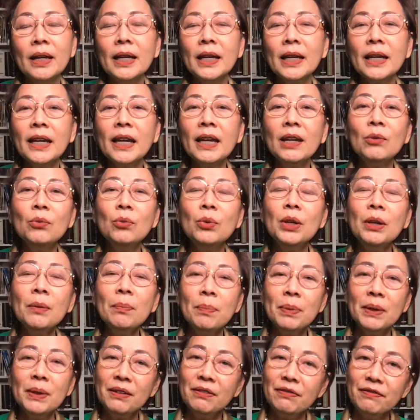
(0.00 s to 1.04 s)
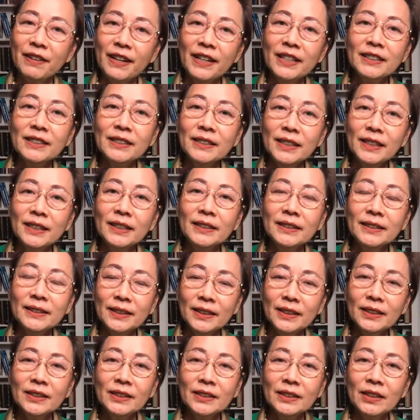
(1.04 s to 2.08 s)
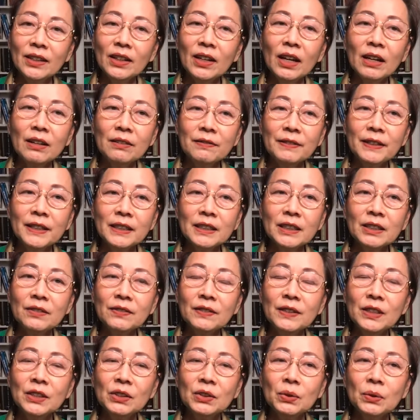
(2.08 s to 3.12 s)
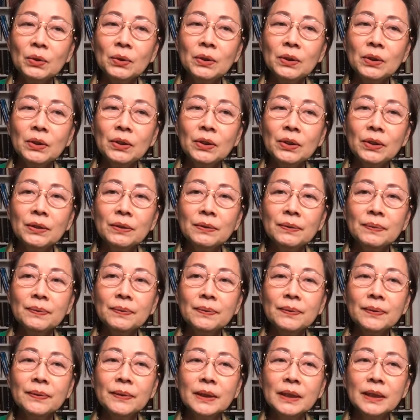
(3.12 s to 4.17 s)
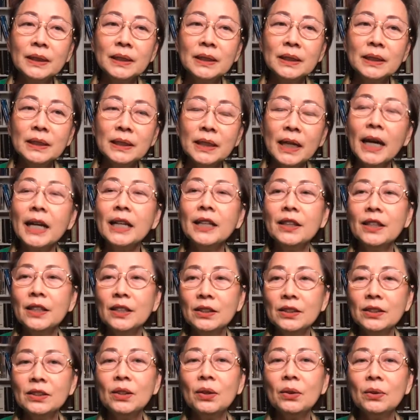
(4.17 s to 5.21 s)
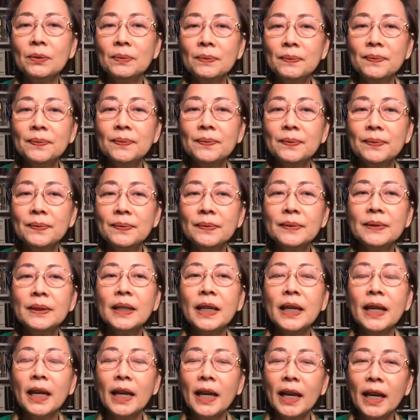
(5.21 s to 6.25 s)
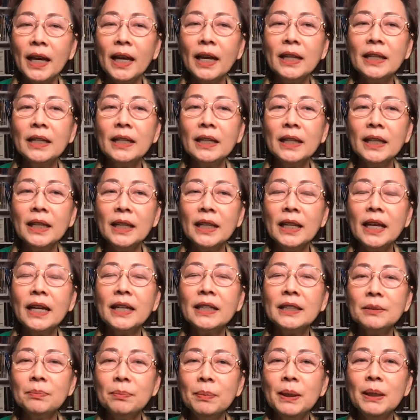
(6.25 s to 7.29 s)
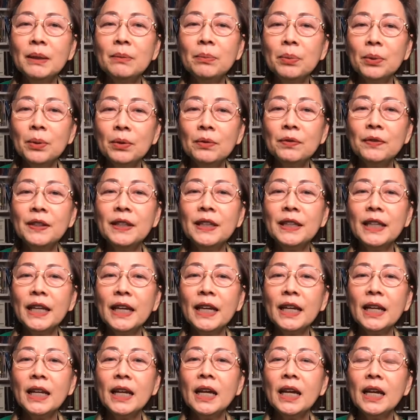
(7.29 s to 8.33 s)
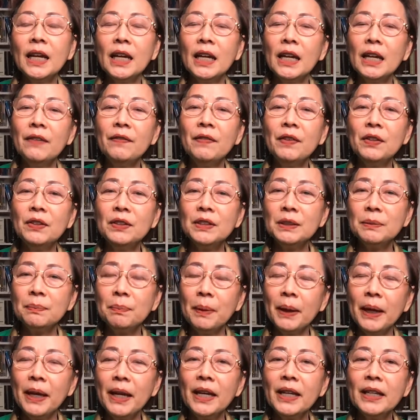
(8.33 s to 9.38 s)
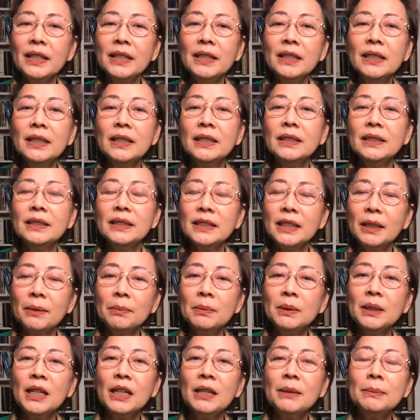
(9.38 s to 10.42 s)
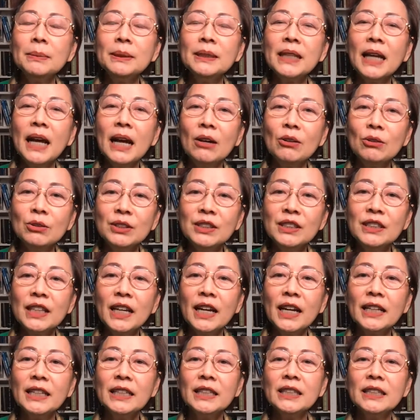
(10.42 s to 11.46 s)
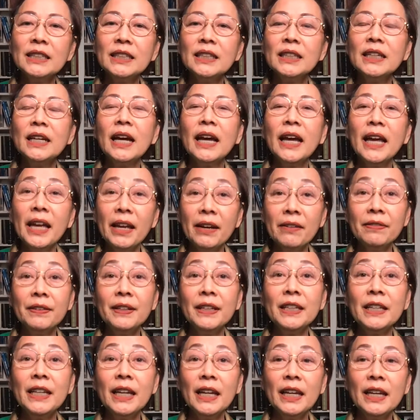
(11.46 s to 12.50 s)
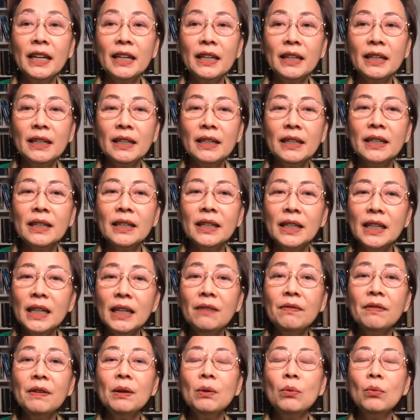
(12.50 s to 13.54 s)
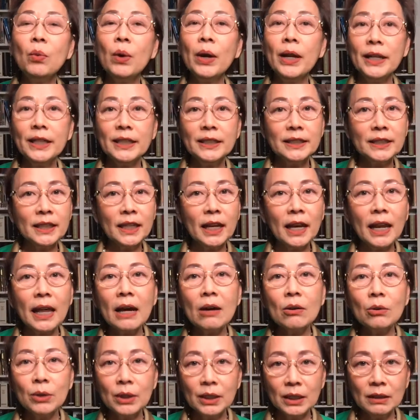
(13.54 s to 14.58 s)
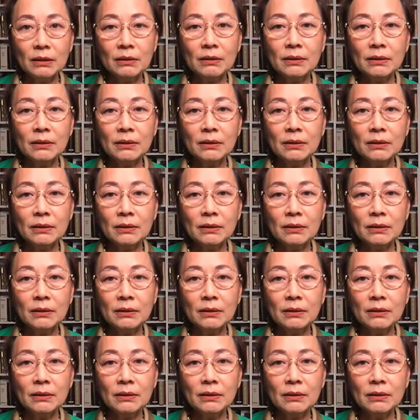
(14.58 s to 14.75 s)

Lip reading: Can we prevent this seasonal affective disorder? I think so. And it has been proven that if you spend sometimes outside every day, even when it's cloudy,